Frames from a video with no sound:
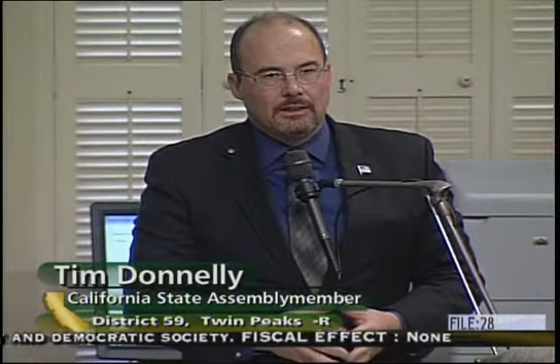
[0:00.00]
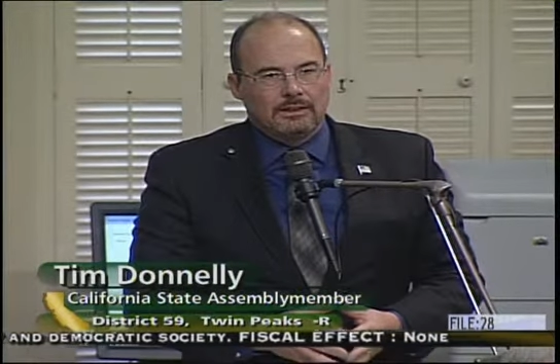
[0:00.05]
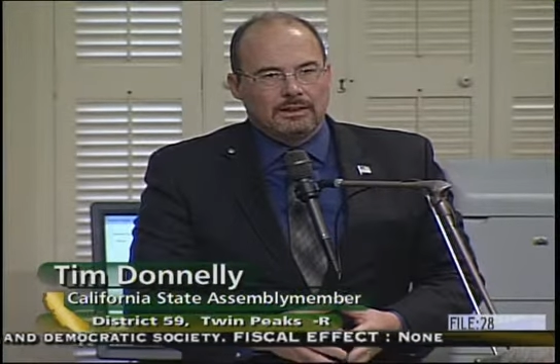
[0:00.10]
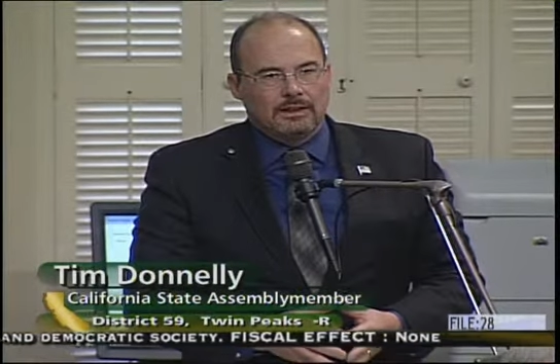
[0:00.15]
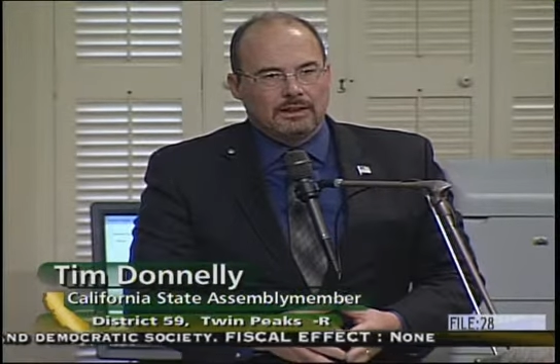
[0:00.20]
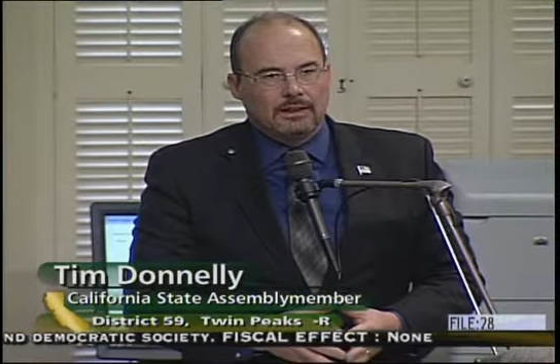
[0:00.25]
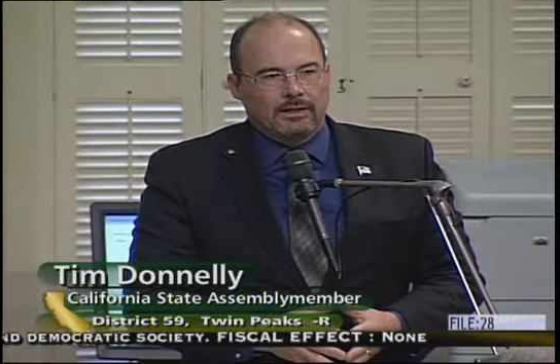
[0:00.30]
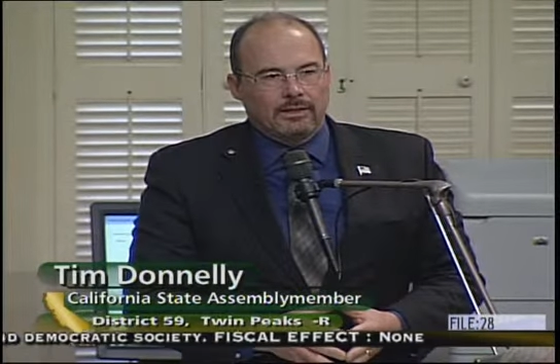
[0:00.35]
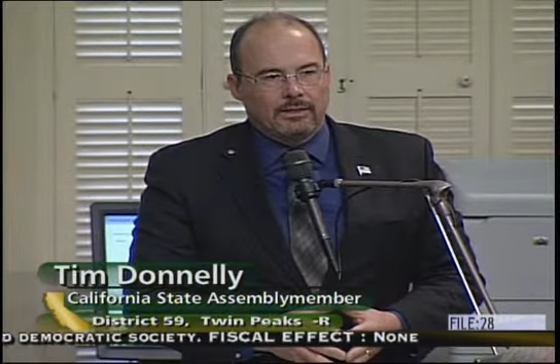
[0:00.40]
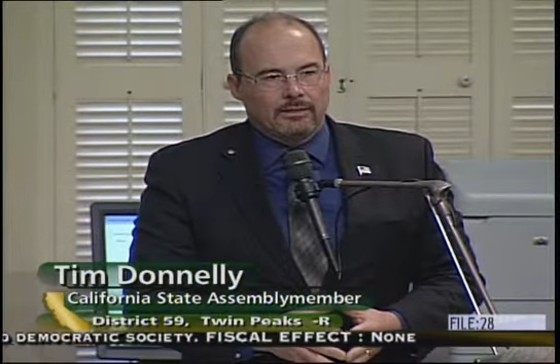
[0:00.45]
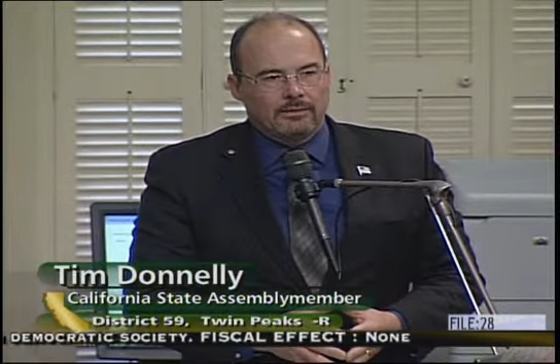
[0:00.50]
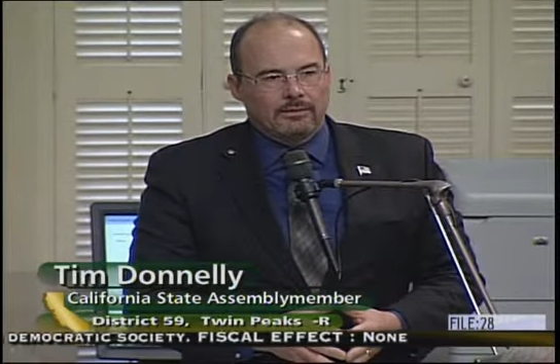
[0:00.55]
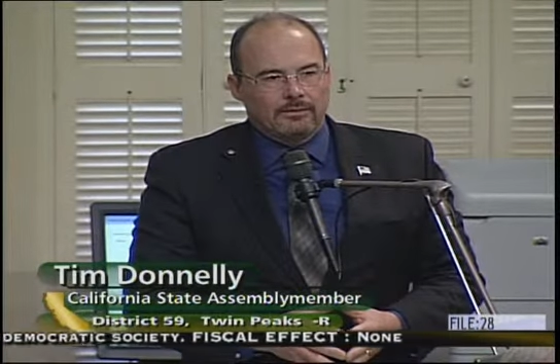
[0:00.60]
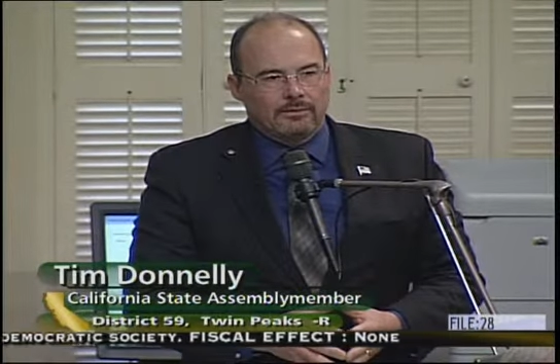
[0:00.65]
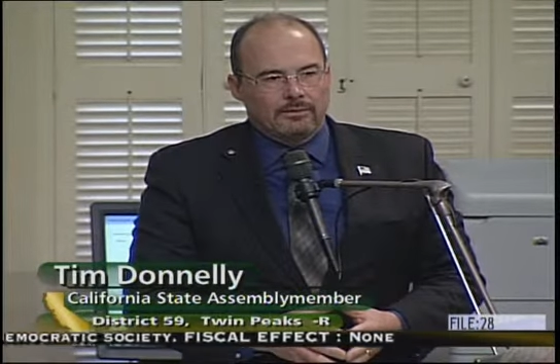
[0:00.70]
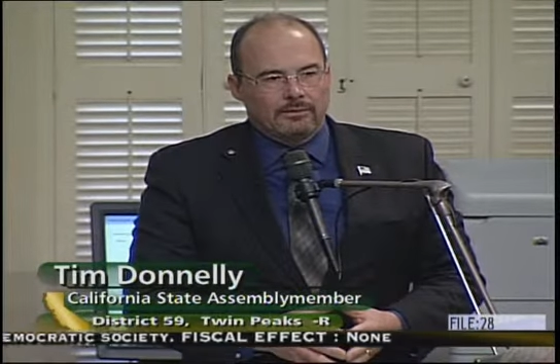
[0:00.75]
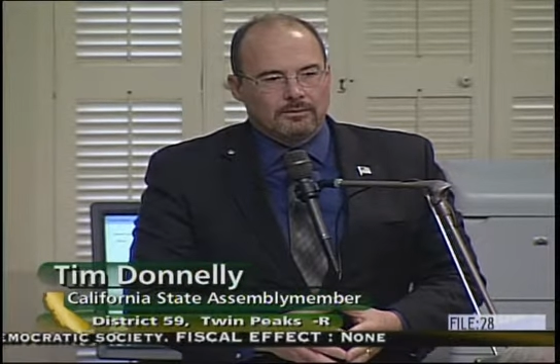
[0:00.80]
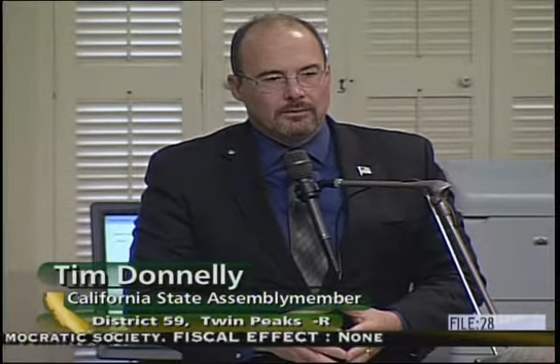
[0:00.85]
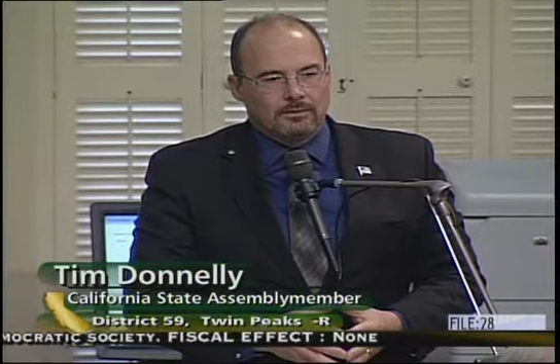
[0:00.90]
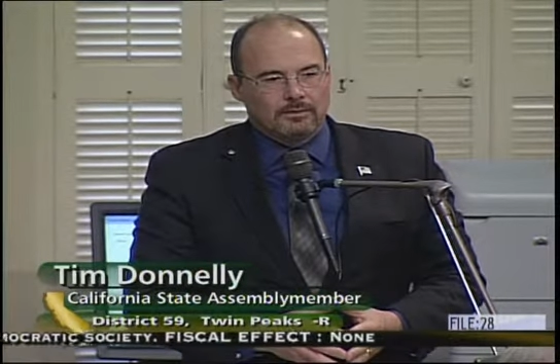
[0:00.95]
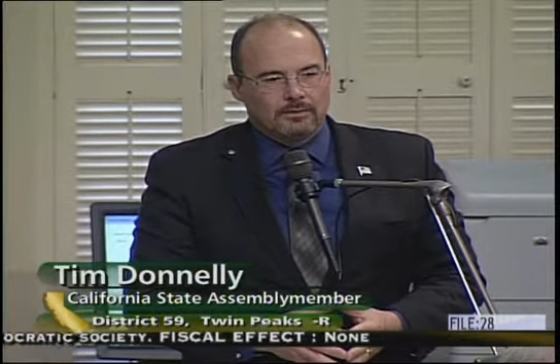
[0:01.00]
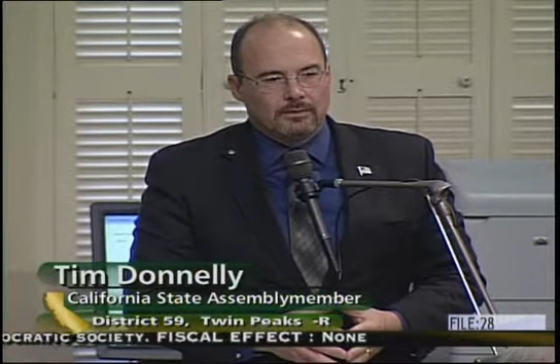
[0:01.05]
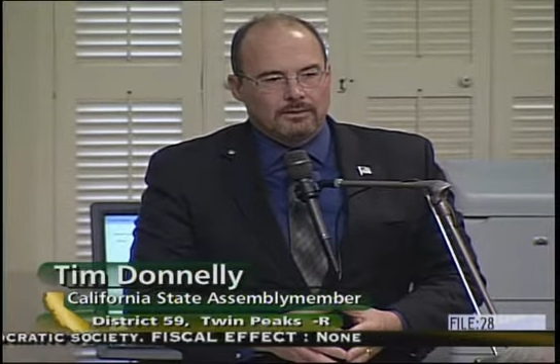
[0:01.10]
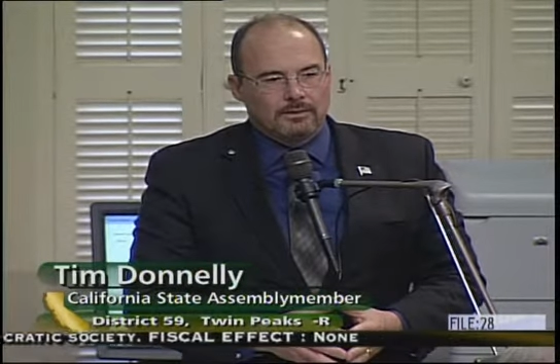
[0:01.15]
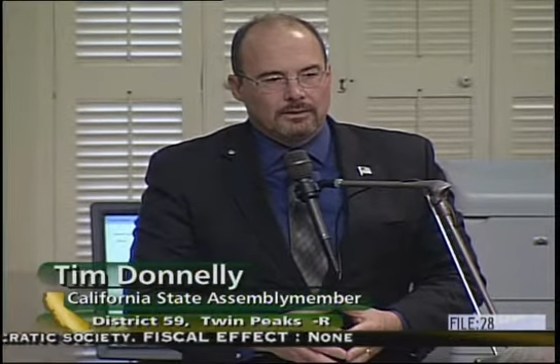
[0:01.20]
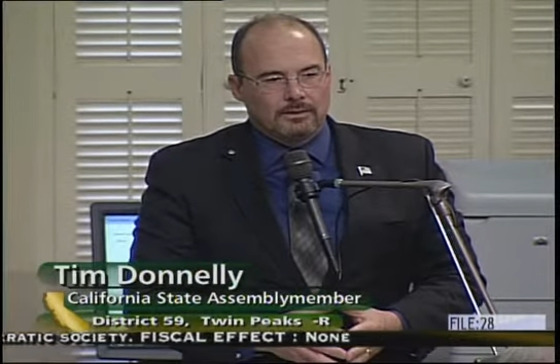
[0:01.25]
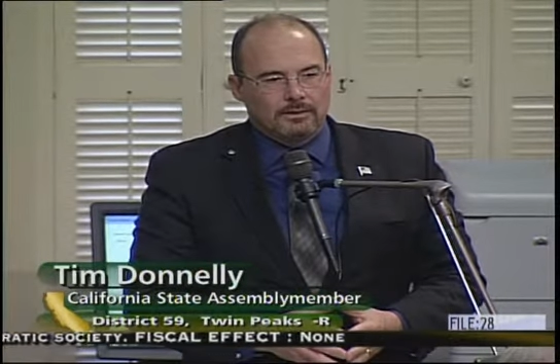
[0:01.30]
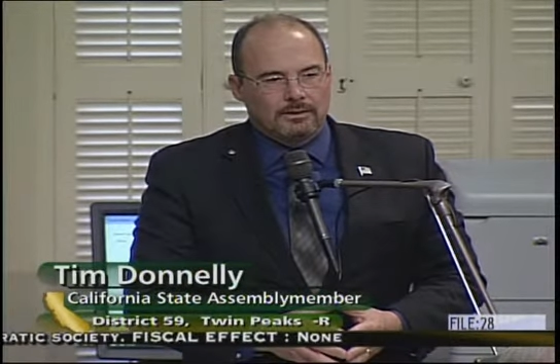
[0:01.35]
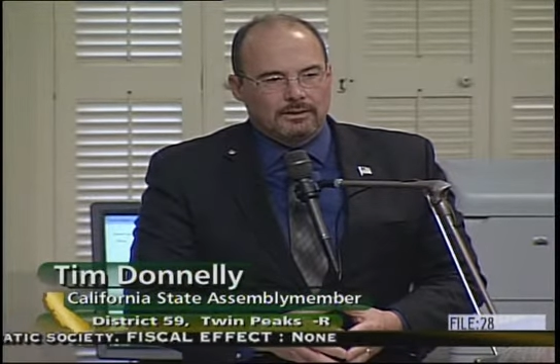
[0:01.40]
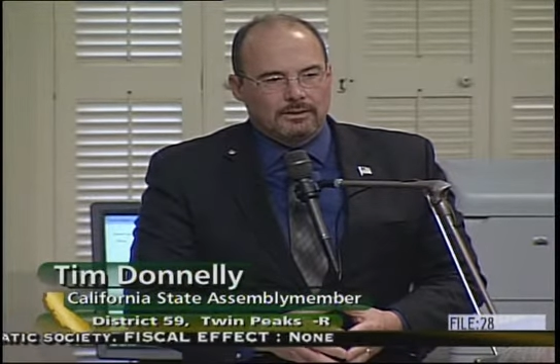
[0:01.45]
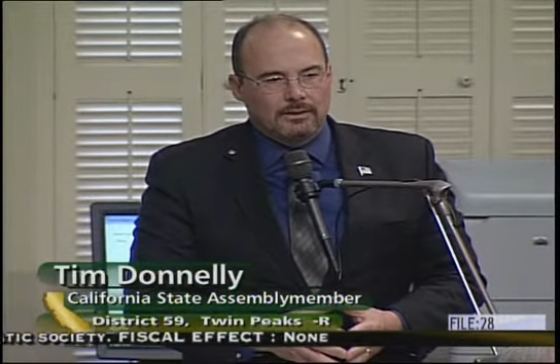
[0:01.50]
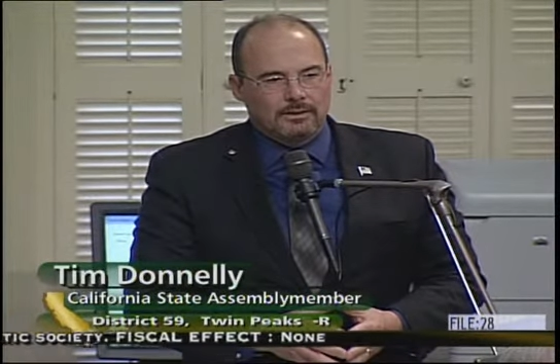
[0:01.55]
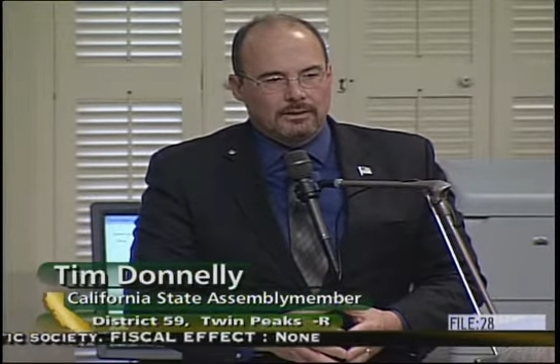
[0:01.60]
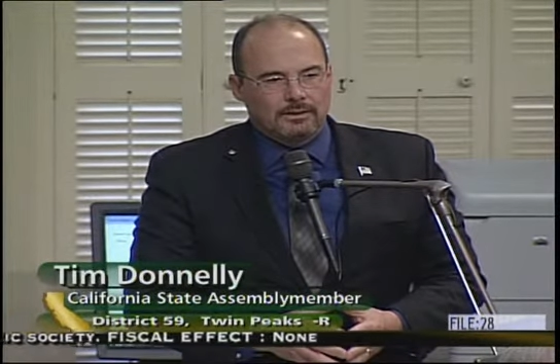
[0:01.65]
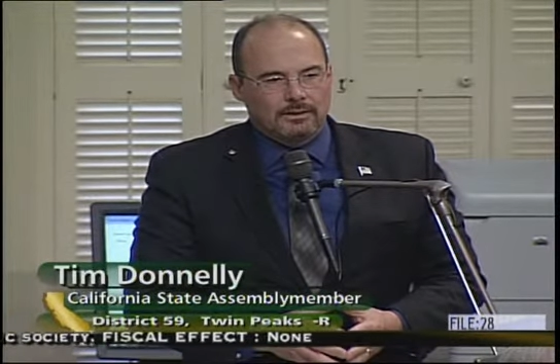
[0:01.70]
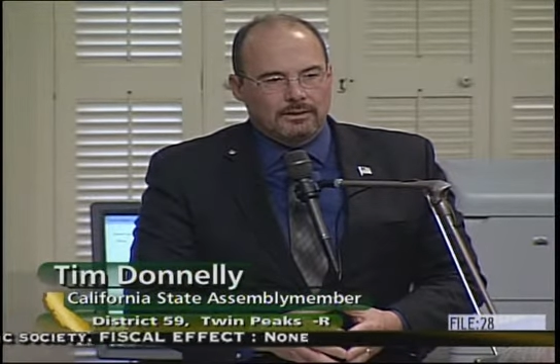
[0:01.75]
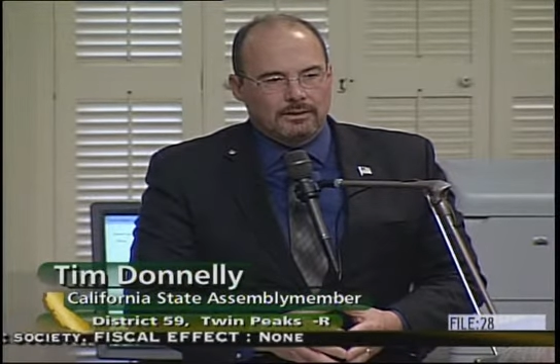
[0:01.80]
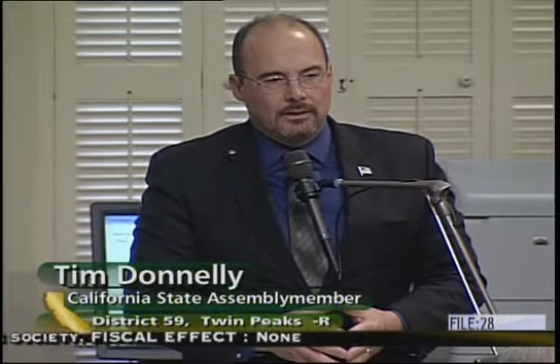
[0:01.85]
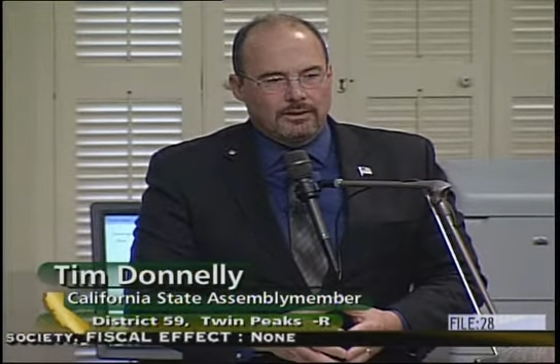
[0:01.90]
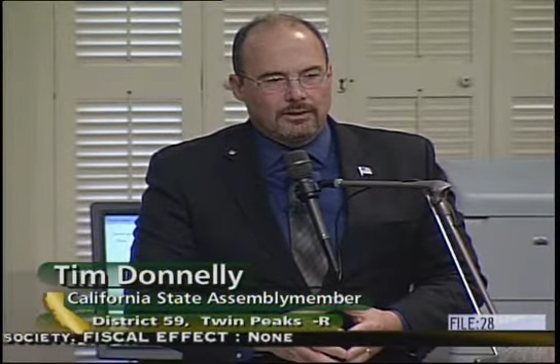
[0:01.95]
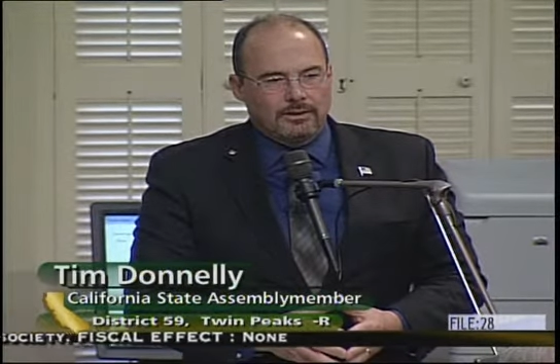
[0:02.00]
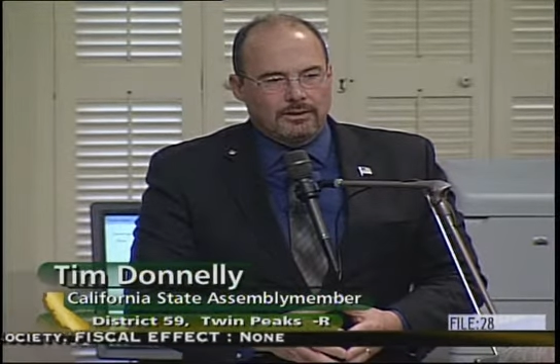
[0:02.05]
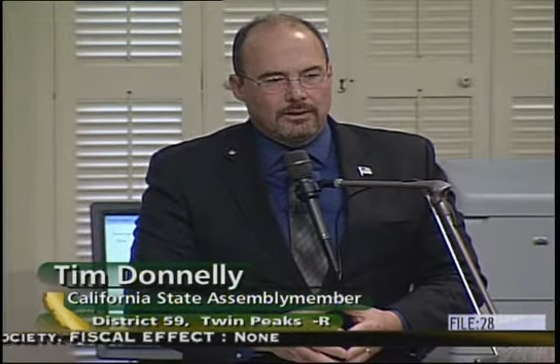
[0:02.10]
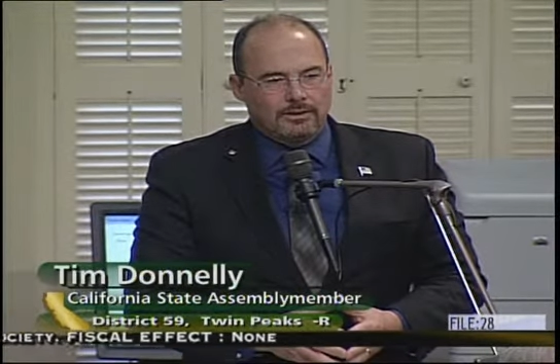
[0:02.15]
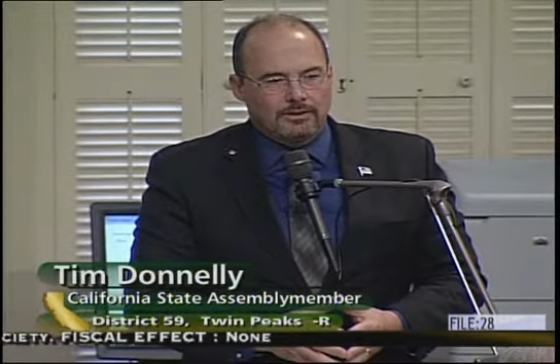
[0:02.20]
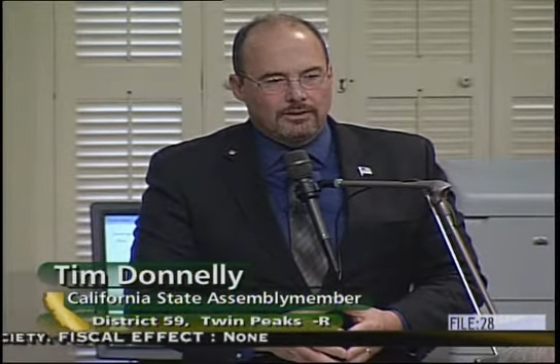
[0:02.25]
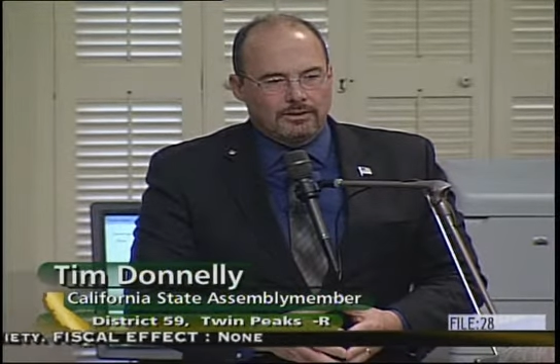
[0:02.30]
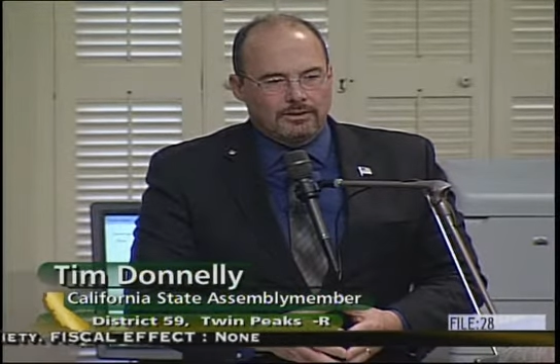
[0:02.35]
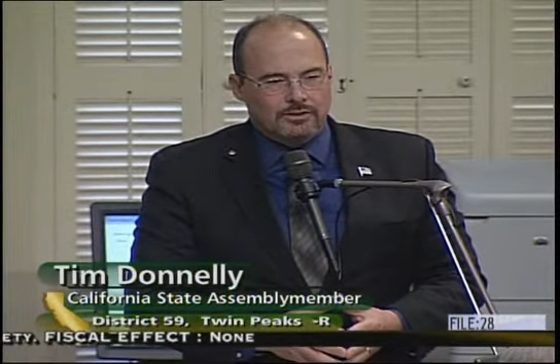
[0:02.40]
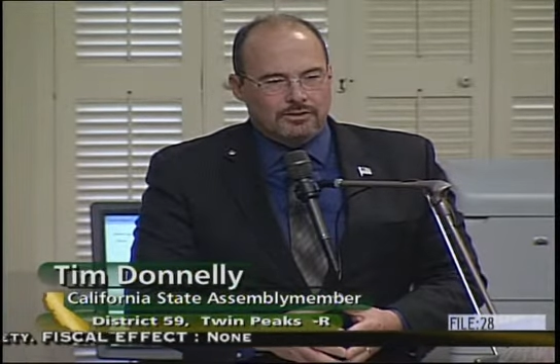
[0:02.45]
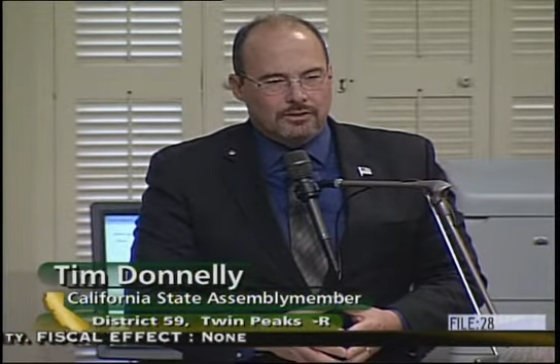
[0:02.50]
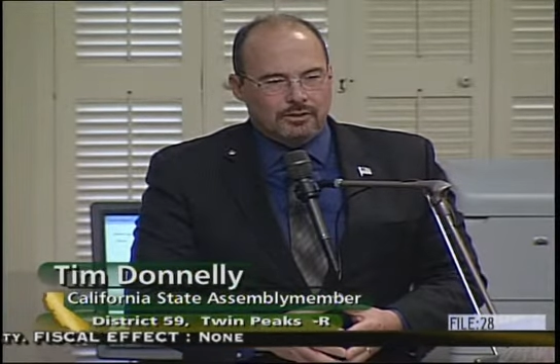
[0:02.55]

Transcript: And it's just